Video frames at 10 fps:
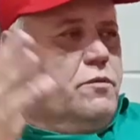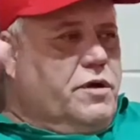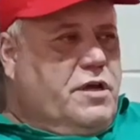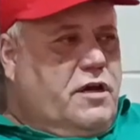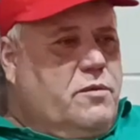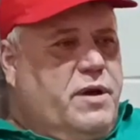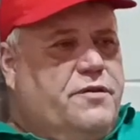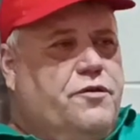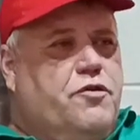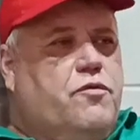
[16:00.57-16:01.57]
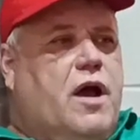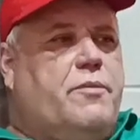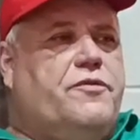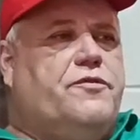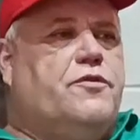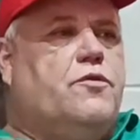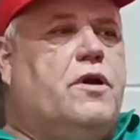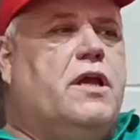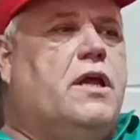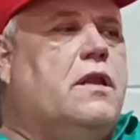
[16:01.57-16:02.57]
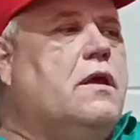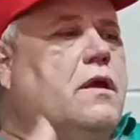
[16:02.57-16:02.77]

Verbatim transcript: We talked about the new Robinson going in.